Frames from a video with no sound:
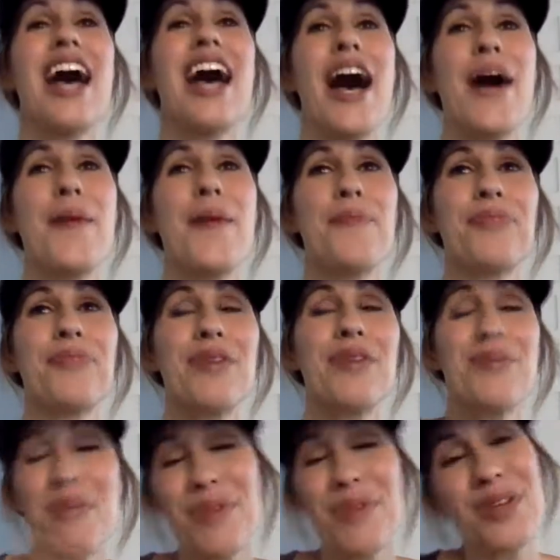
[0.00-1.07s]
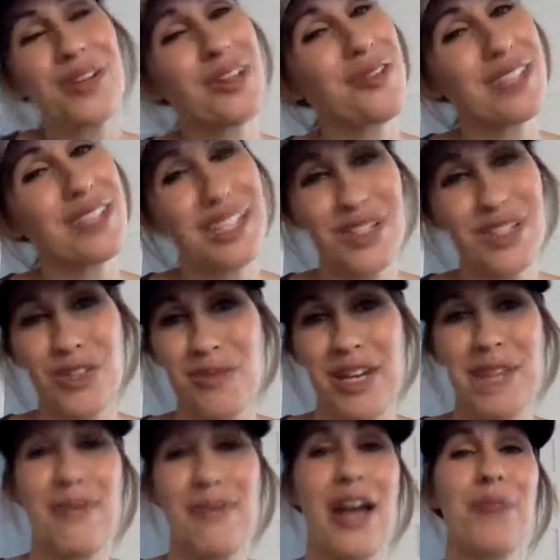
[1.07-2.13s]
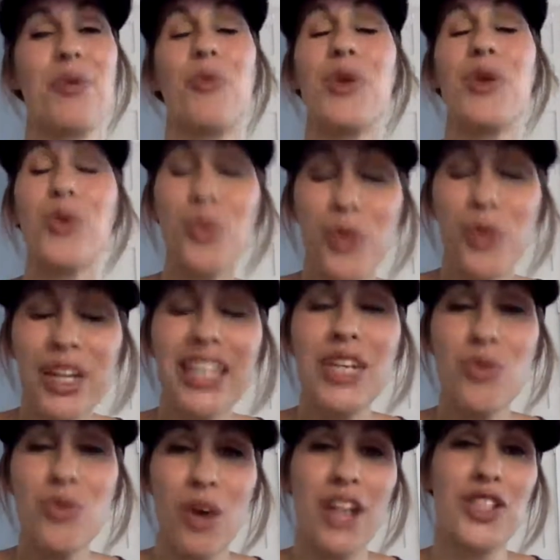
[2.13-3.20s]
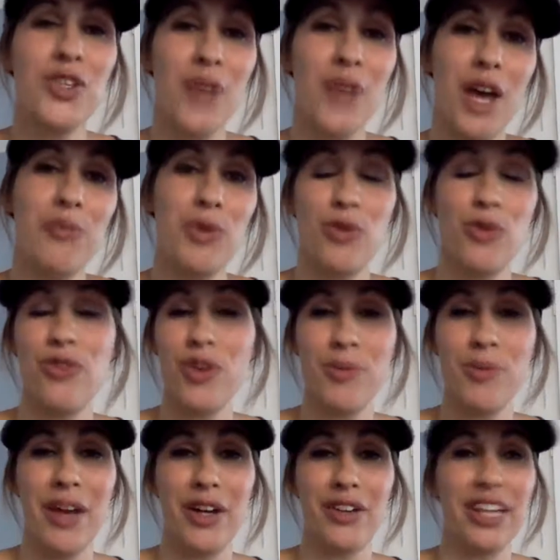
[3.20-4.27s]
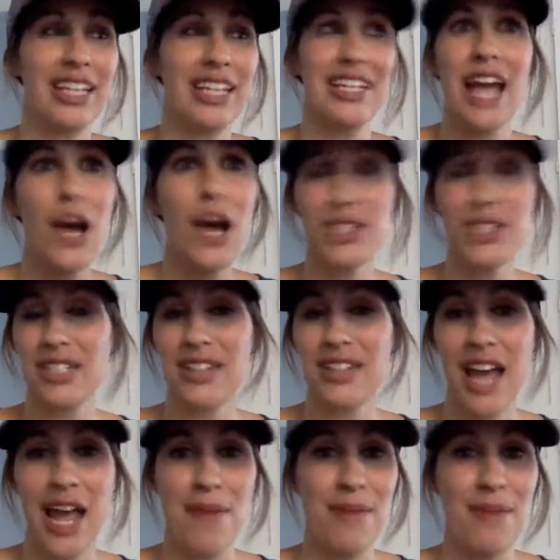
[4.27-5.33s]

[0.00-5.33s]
Um, and remember, you can always get your money back, but we really want to help you feel better. Like now is the time.